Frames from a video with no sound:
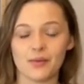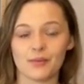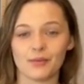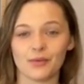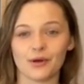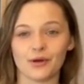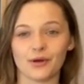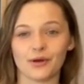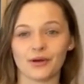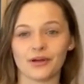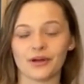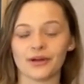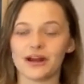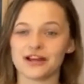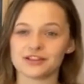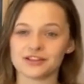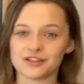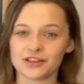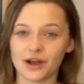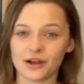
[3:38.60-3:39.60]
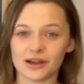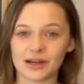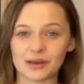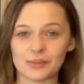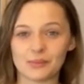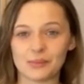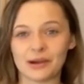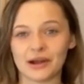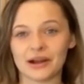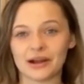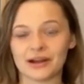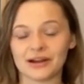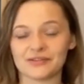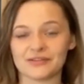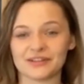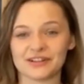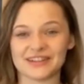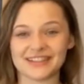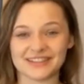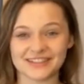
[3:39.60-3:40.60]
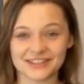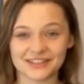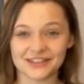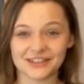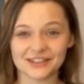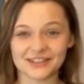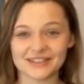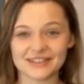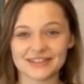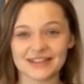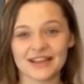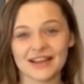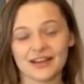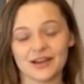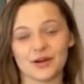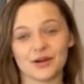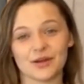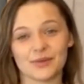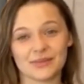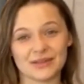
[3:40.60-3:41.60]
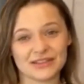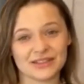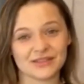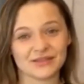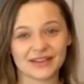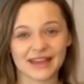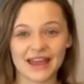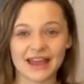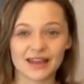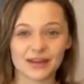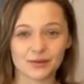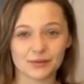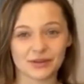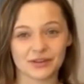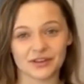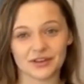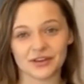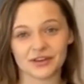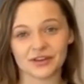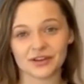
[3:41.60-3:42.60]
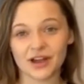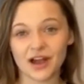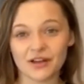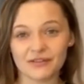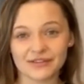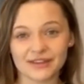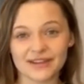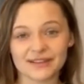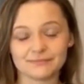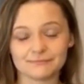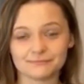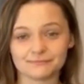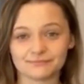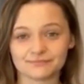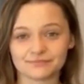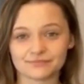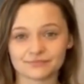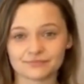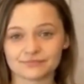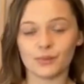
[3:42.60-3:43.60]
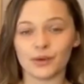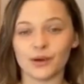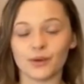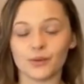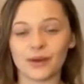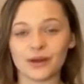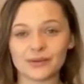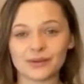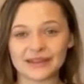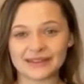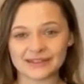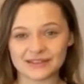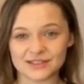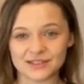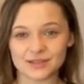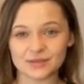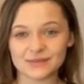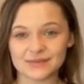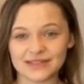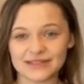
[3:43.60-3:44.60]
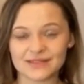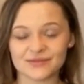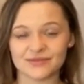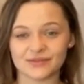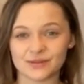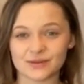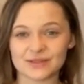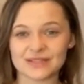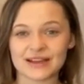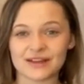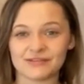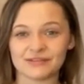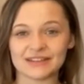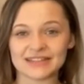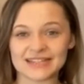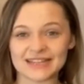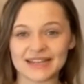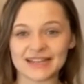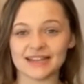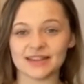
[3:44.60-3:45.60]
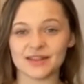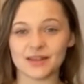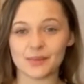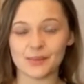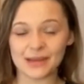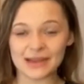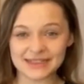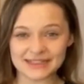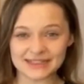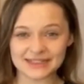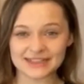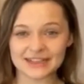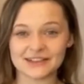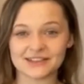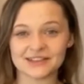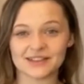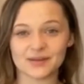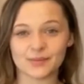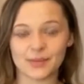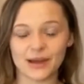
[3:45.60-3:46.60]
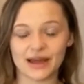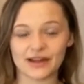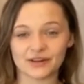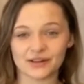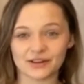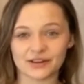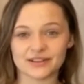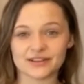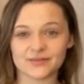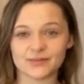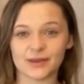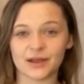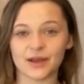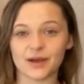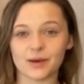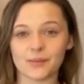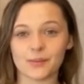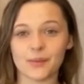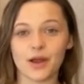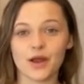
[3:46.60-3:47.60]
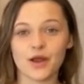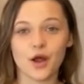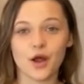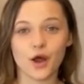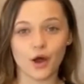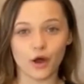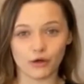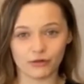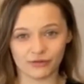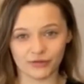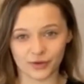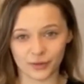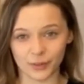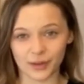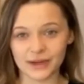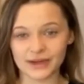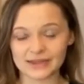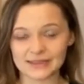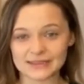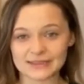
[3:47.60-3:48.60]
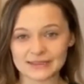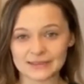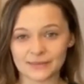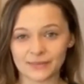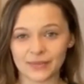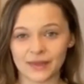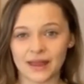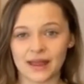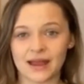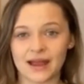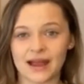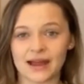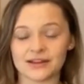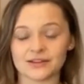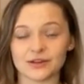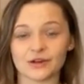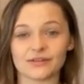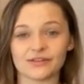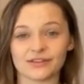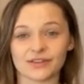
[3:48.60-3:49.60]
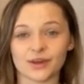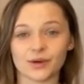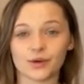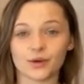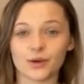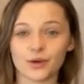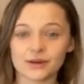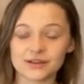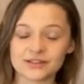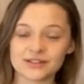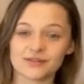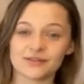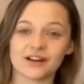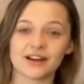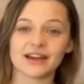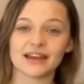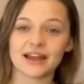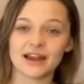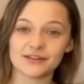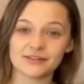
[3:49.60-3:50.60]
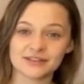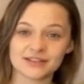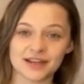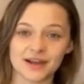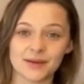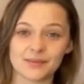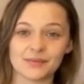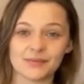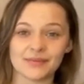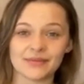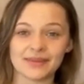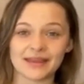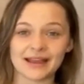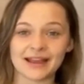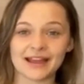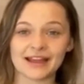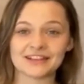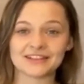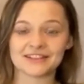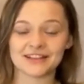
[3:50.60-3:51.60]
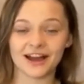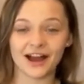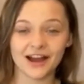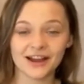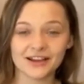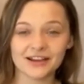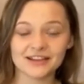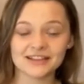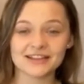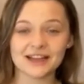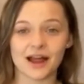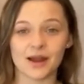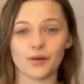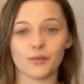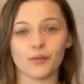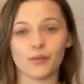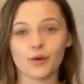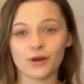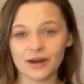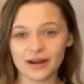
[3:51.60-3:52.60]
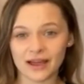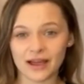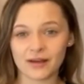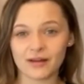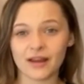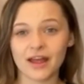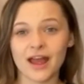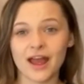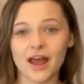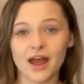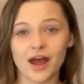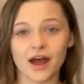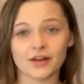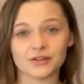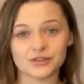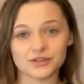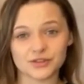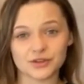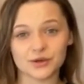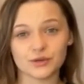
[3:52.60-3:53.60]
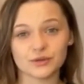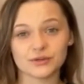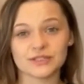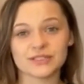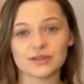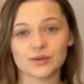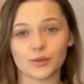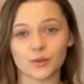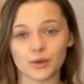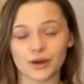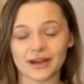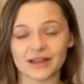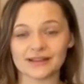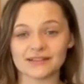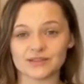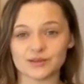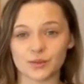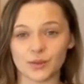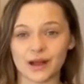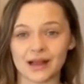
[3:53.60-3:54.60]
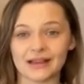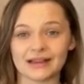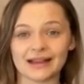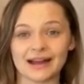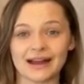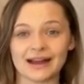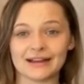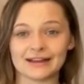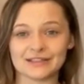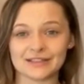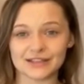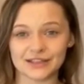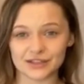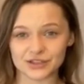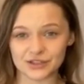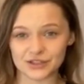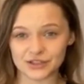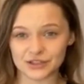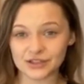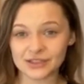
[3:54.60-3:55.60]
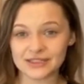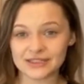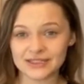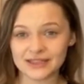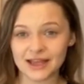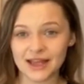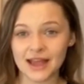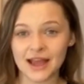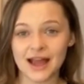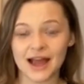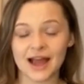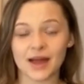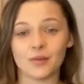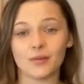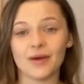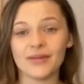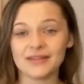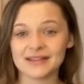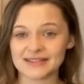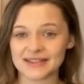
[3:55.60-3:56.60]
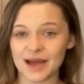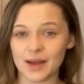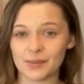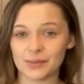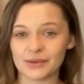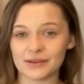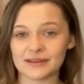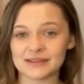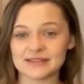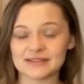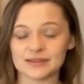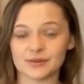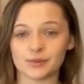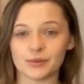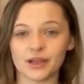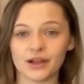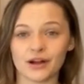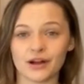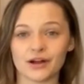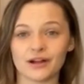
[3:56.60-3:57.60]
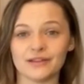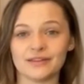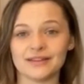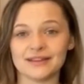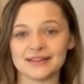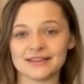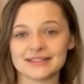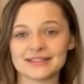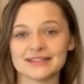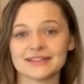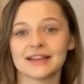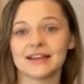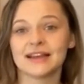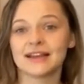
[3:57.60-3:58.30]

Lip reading: or a chocolate bar for dessert, or a piece of cake with your coffee. But when we consume these foods every day, the beta cells in the pancreas become overworked, and over the course of our lifetime they get tired and worn out and don't work as well as they should. And when this happens, we call this